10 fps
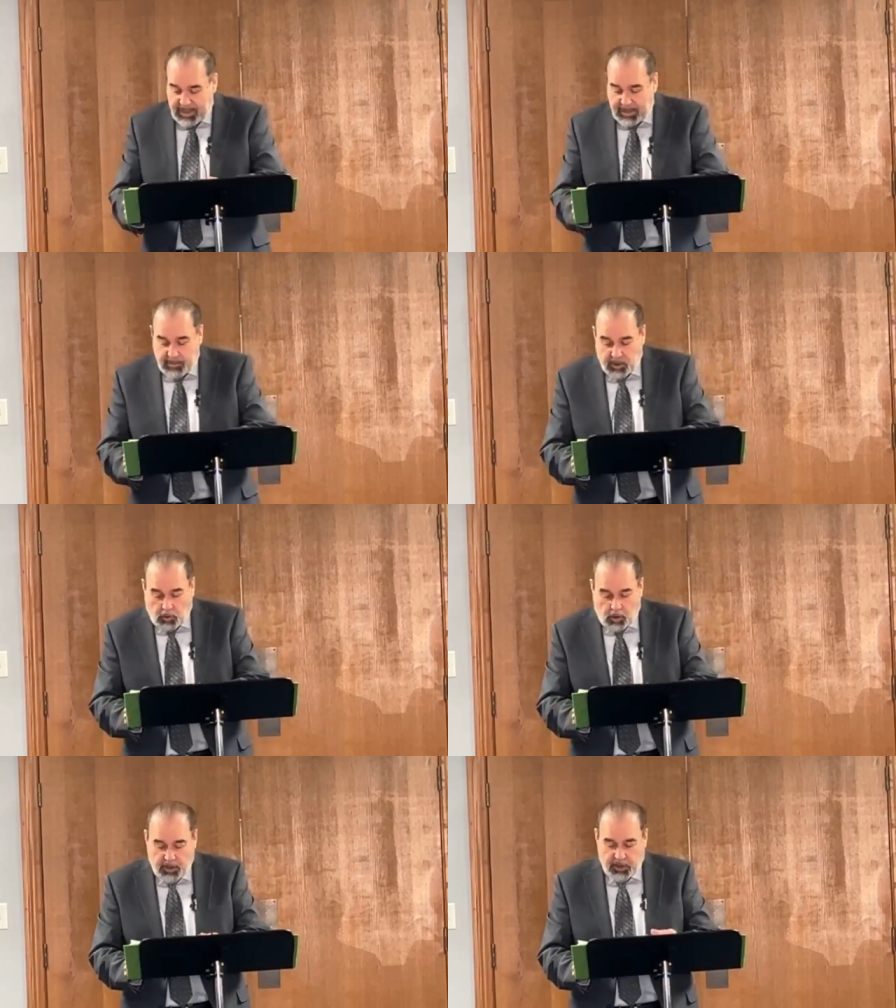They need to be
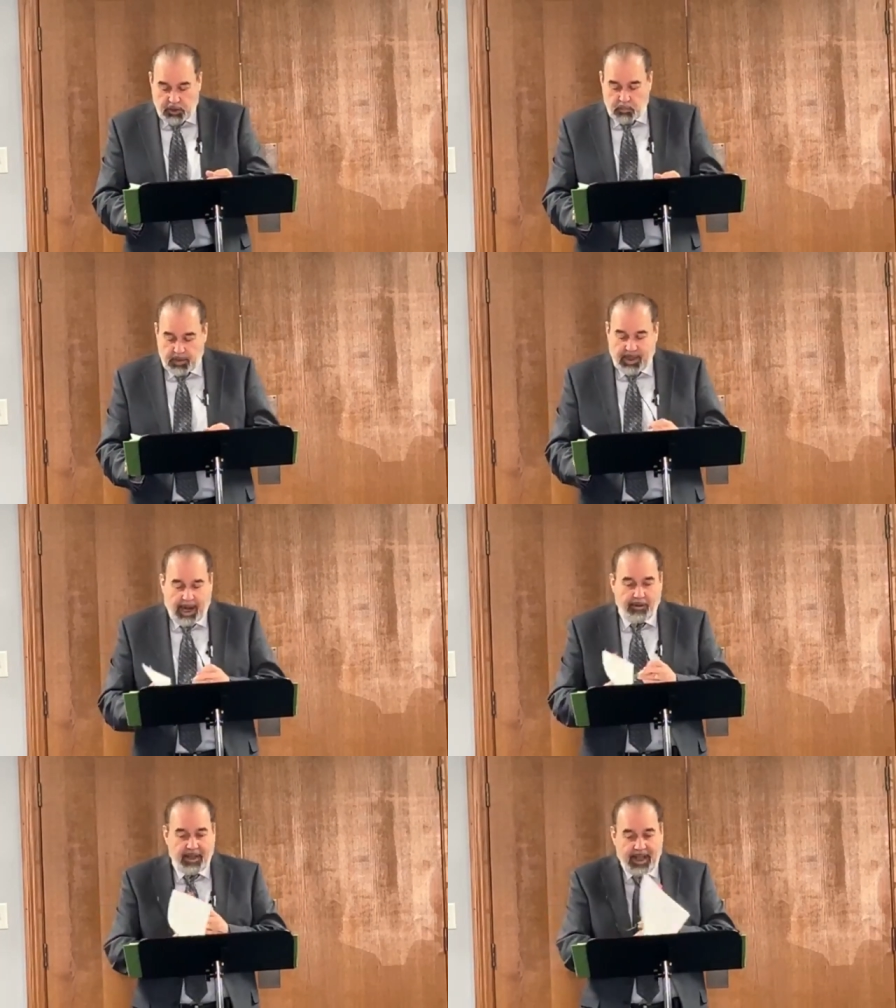cautious
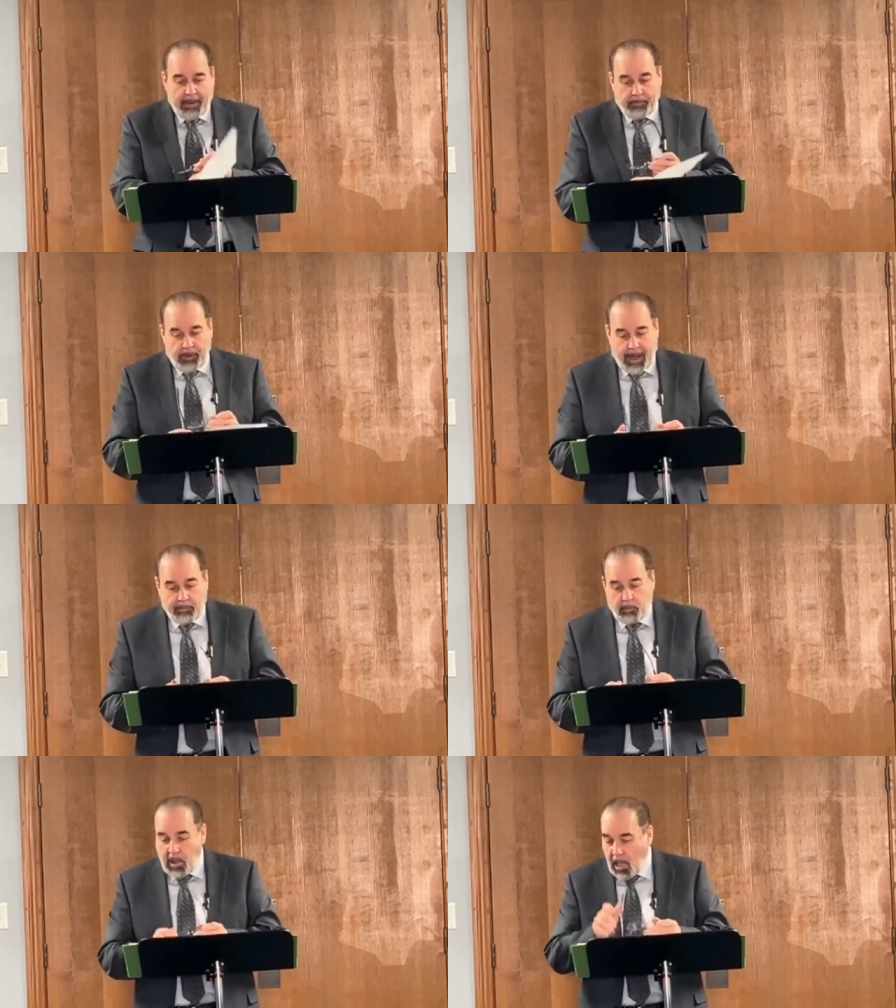regarding that
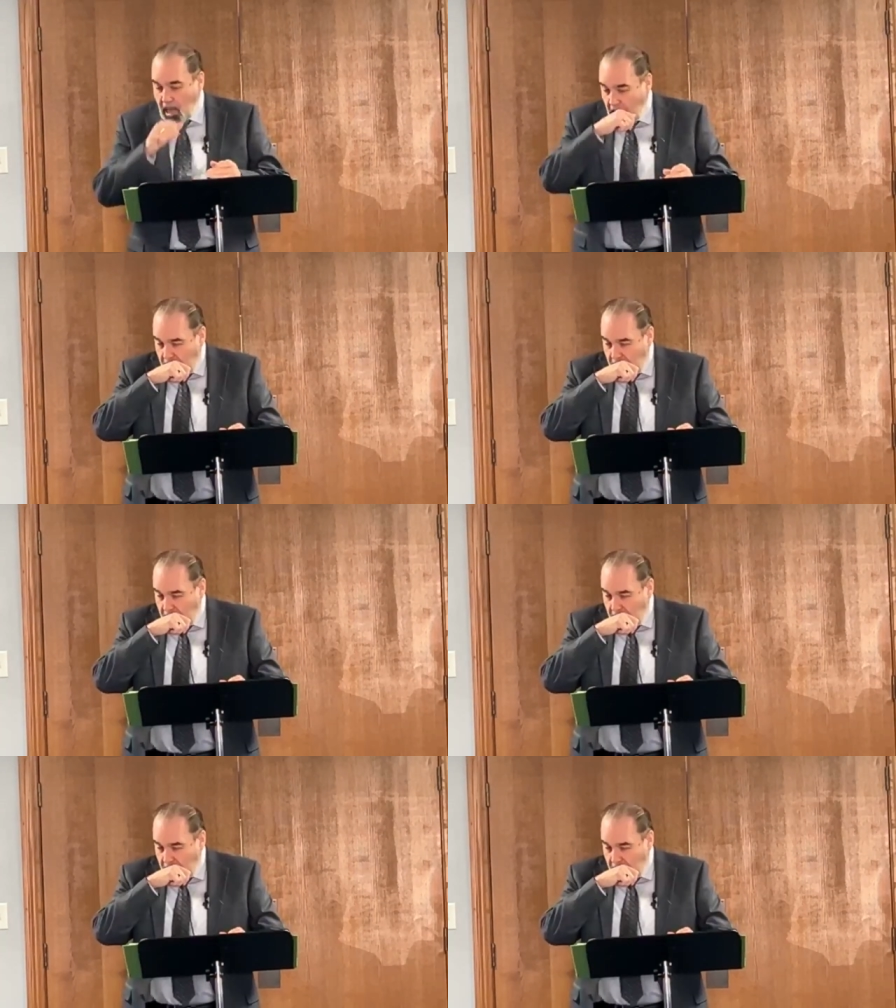problem.